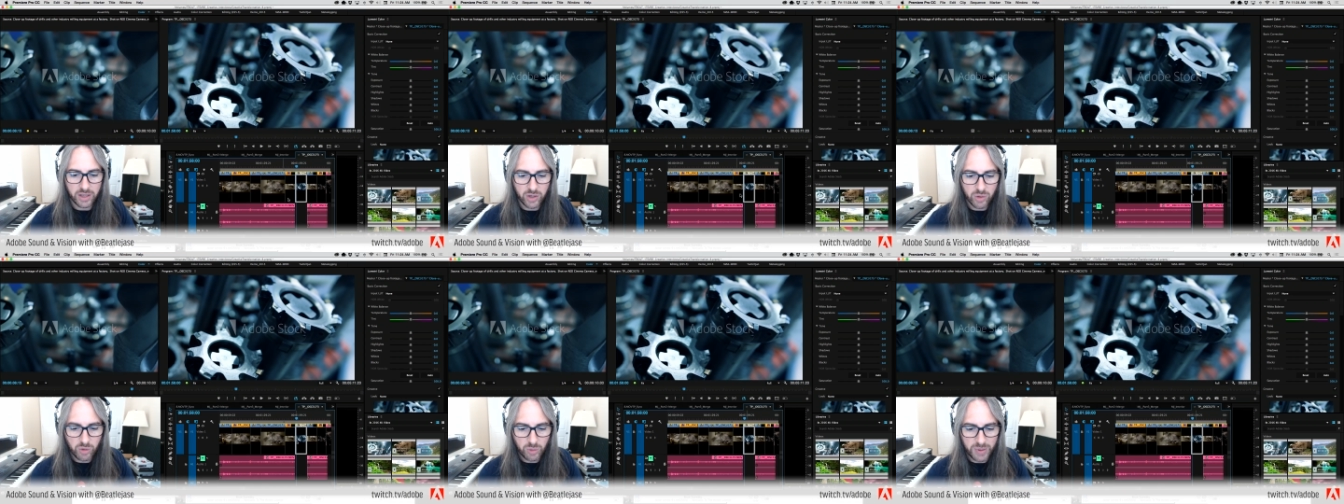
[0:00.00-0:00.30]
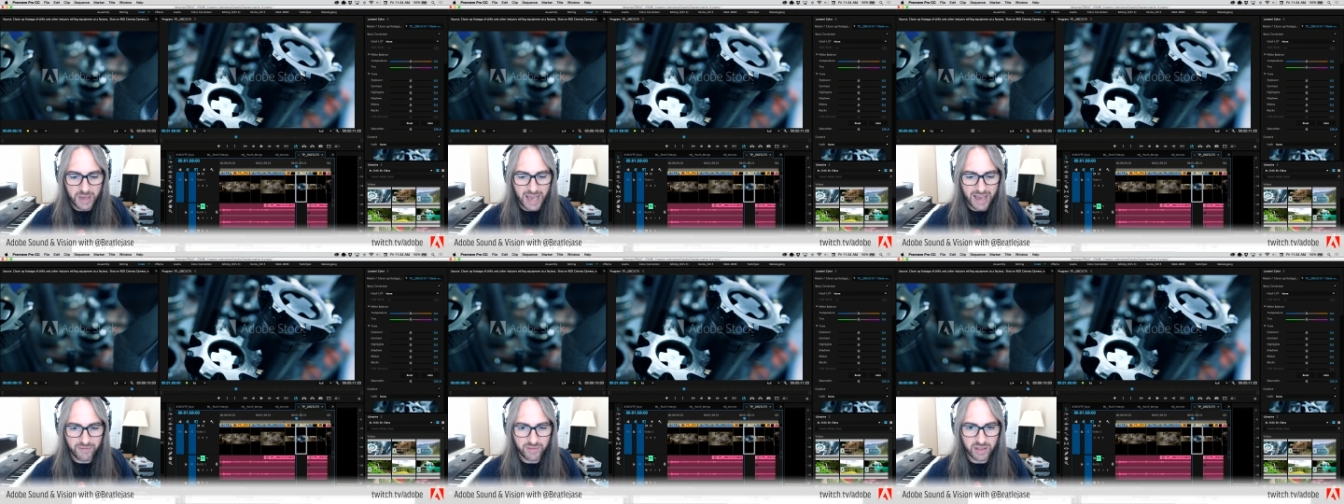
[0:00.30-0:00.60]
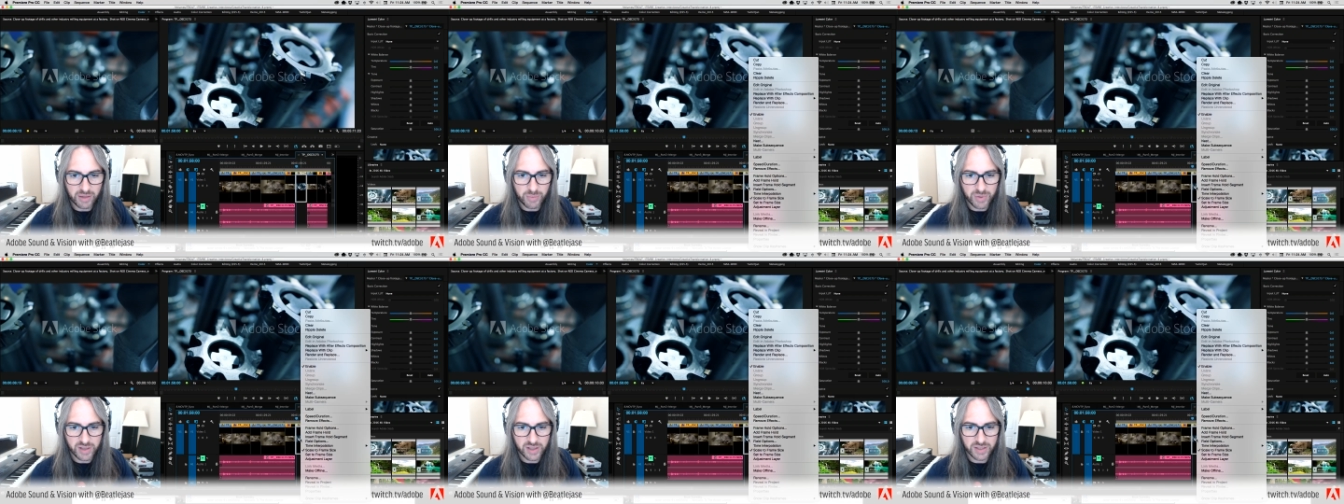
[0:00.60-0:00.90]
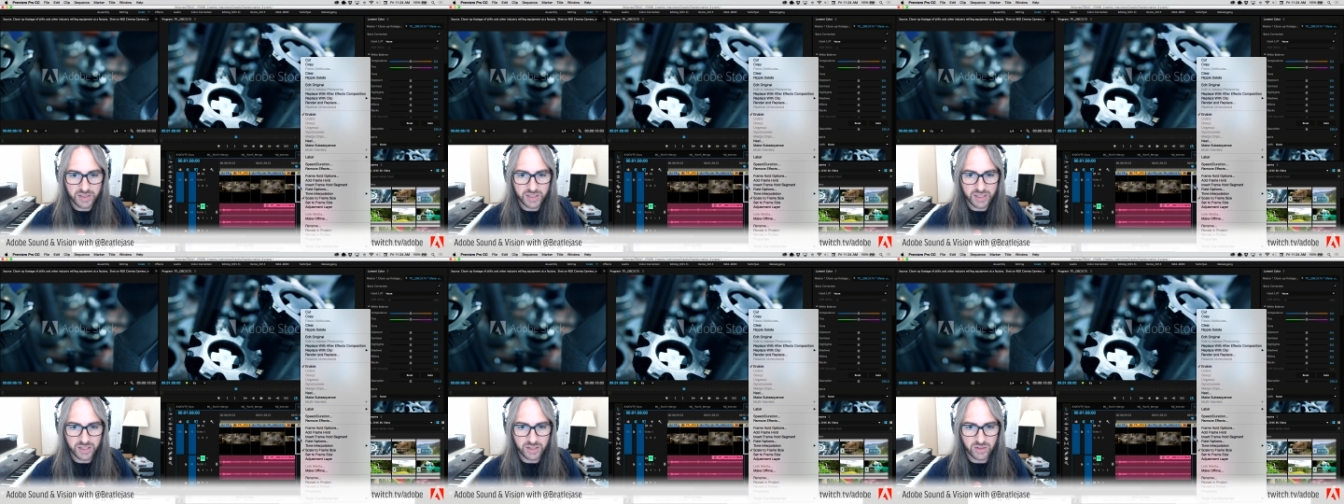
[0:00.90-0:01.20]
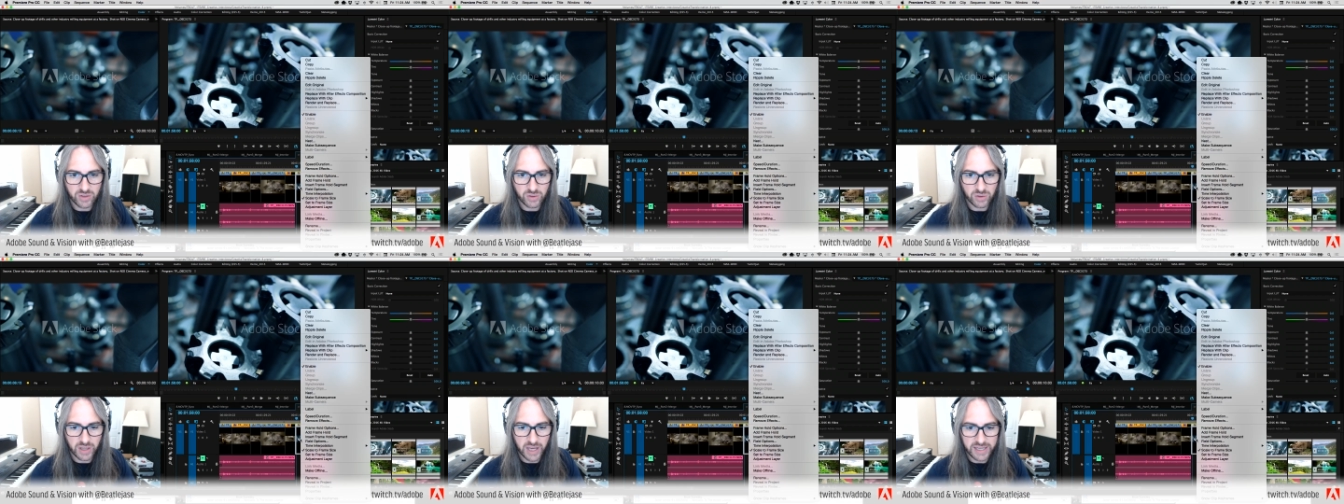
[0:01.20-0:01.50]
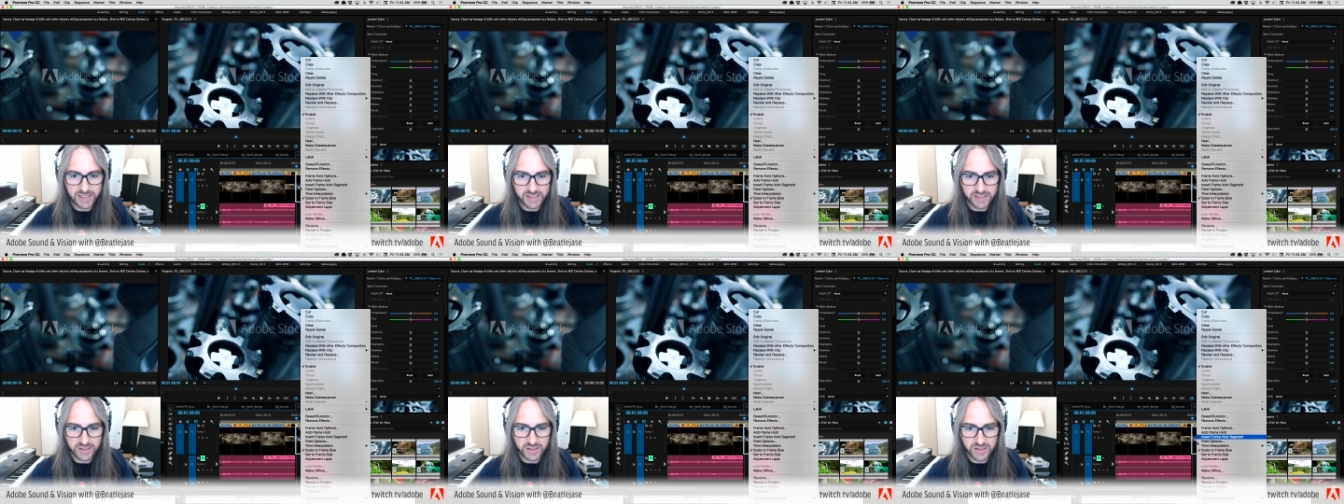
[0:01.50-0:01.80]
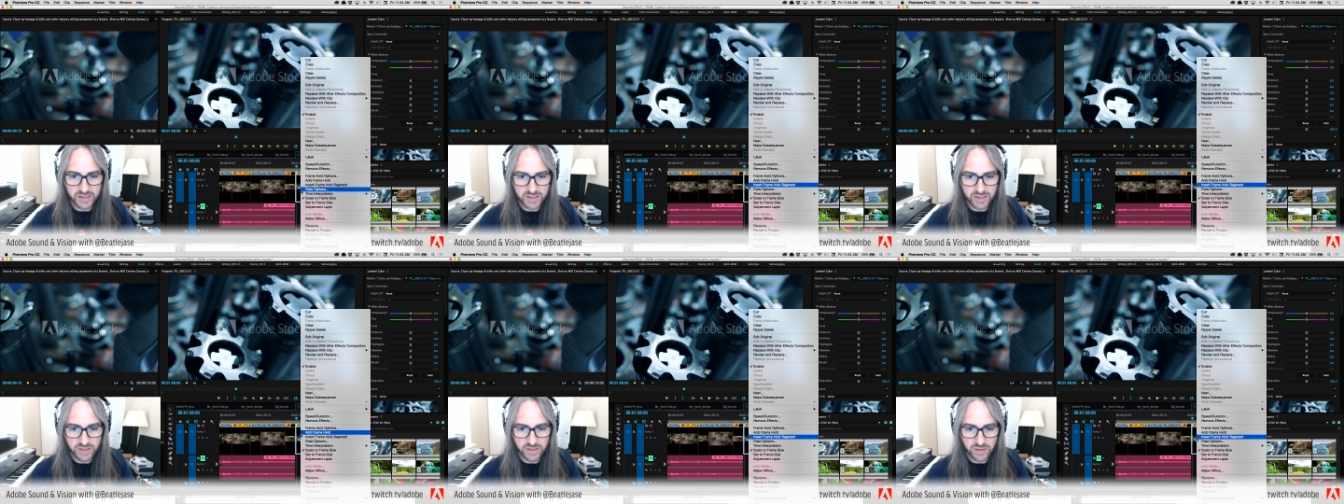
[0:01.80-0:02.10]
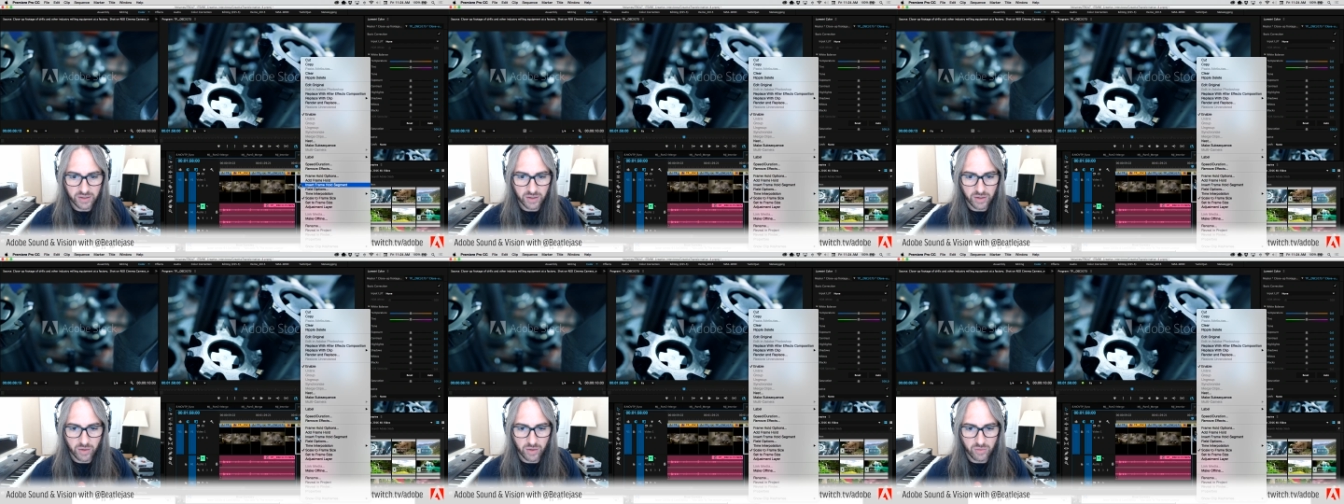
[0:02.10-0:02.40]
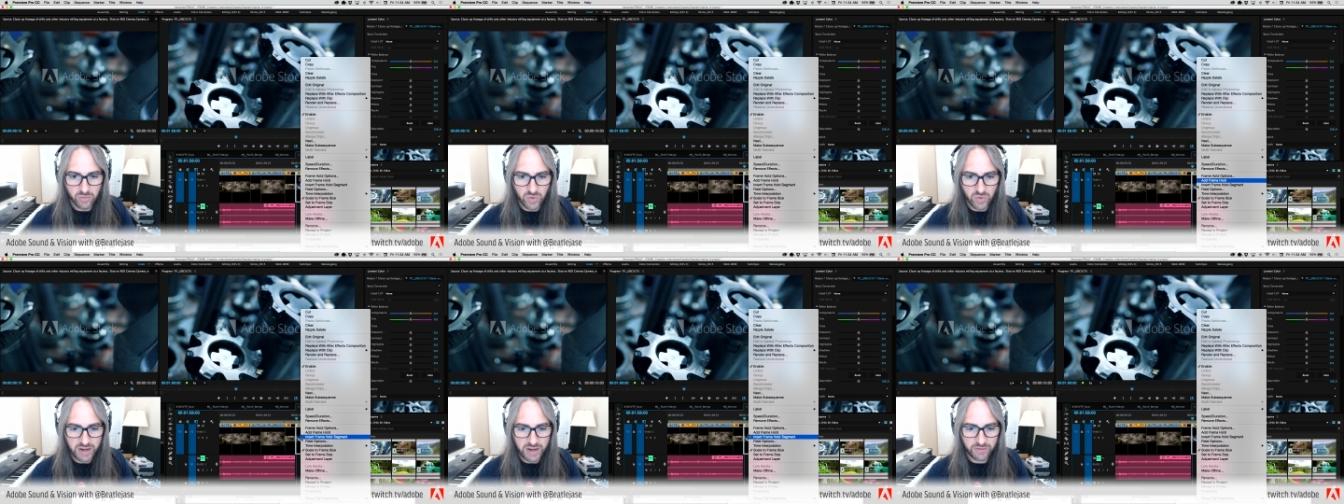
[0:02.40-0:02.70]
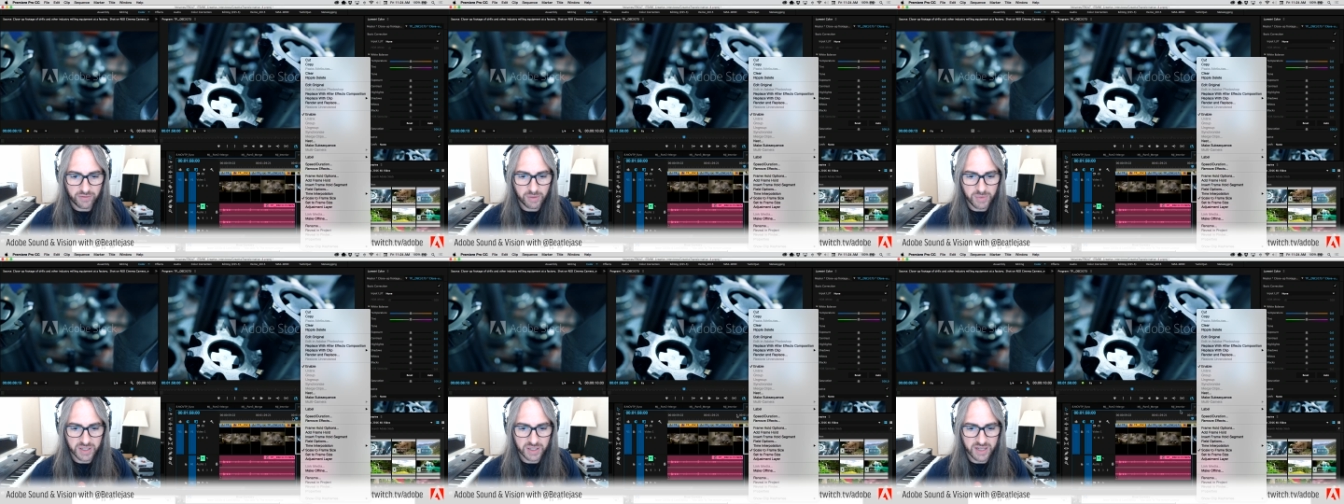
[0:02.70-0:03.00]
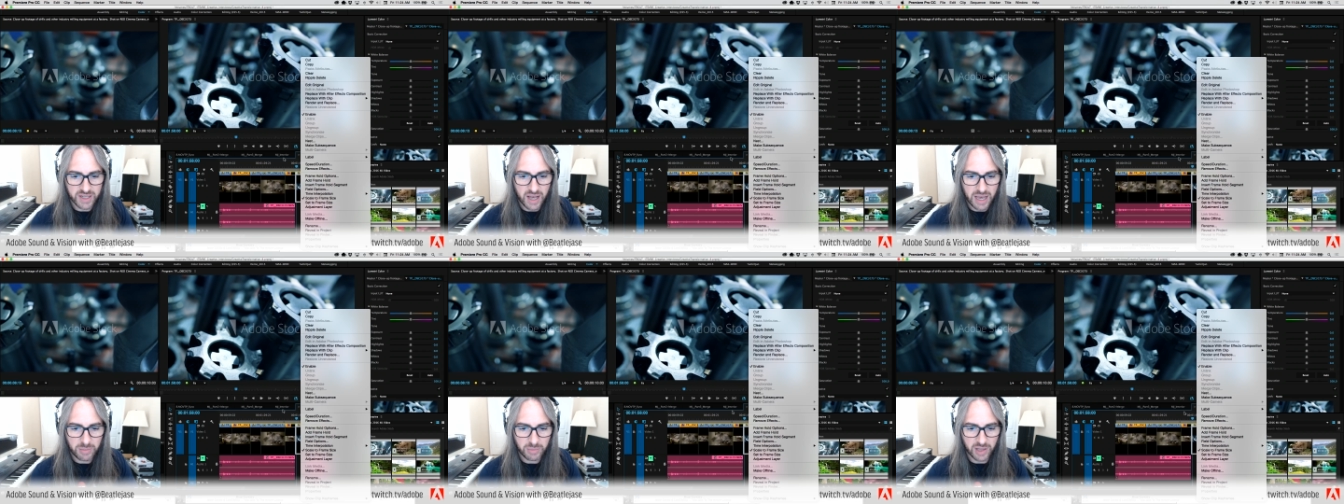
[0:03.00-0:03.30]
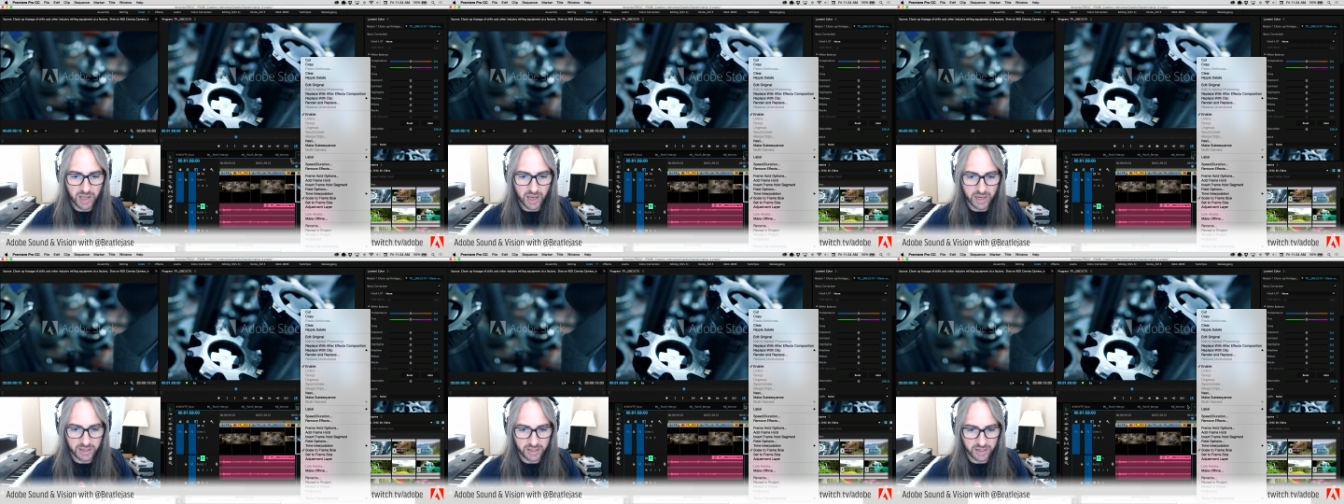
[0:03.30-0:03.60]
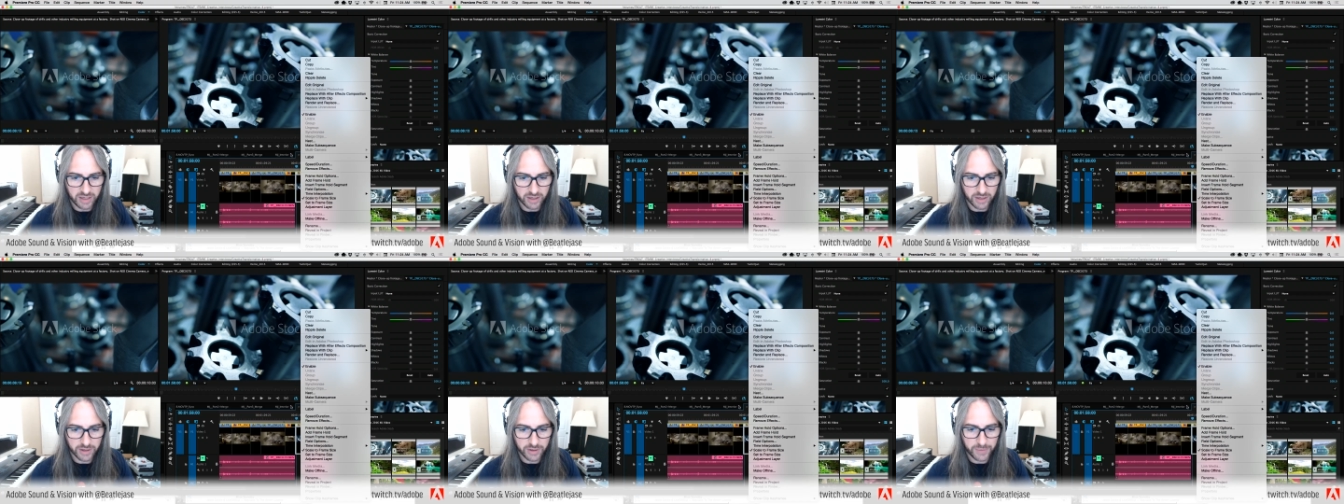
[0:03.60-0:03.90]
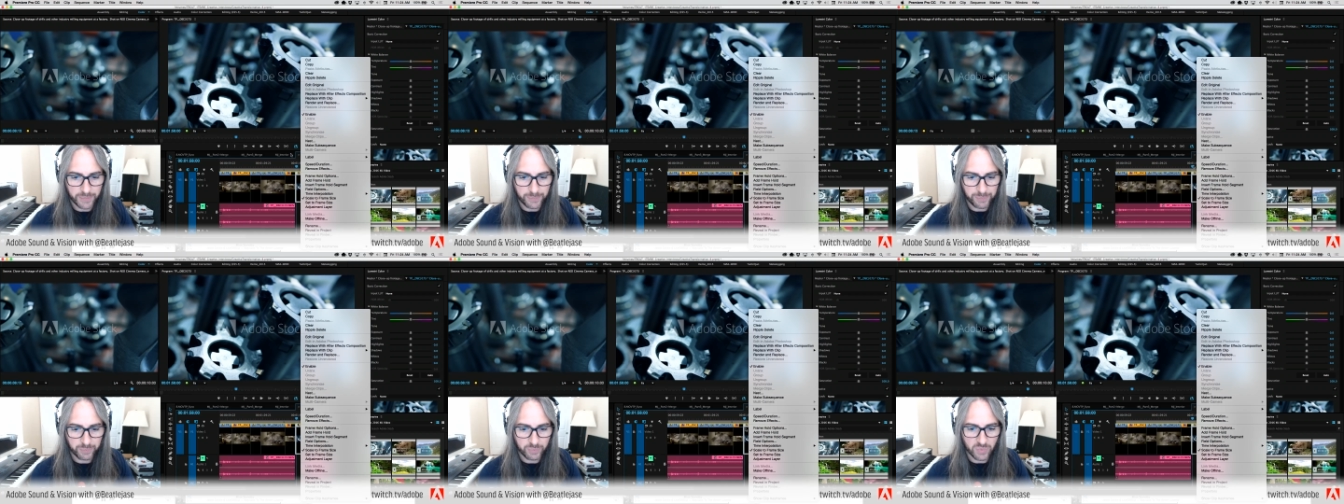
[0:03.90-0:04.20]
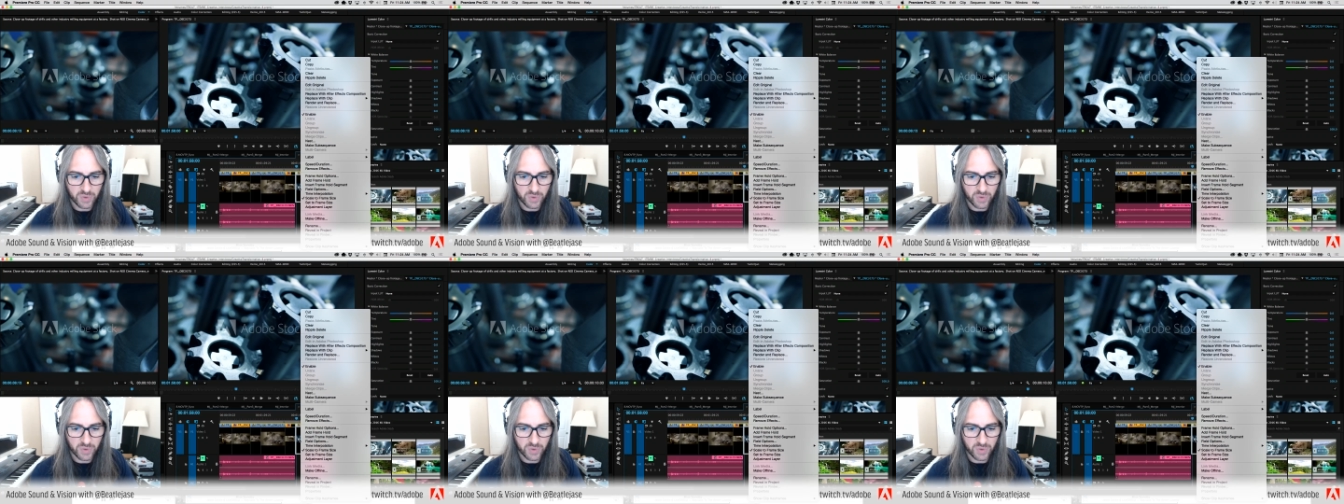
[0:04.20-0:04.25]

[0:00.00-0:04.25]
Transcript: you will have the ability to license right from the timeline here.